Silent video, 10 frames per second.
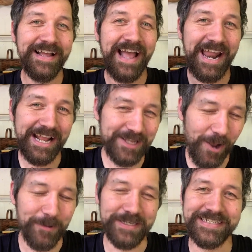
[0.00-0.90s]
And as
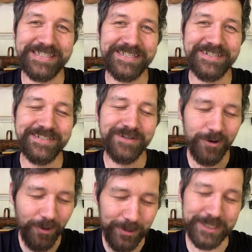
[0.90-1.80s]
always,
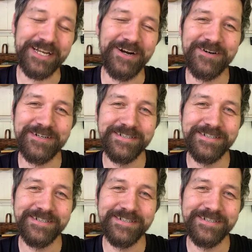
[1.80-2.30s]
also,